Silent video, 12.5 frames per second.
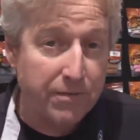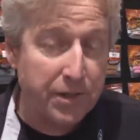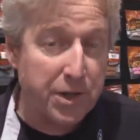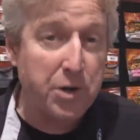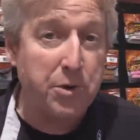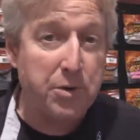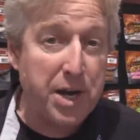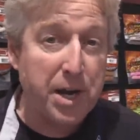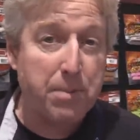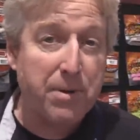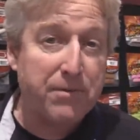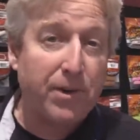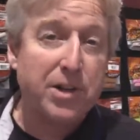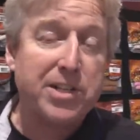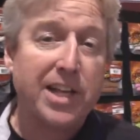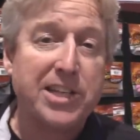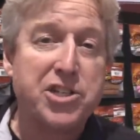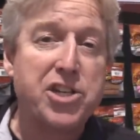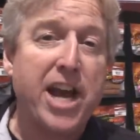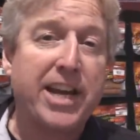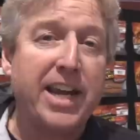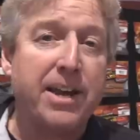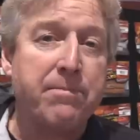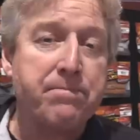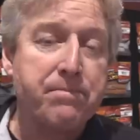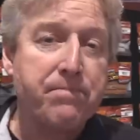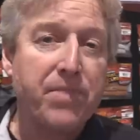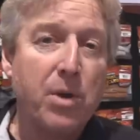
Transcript: for the new year, but first let's check in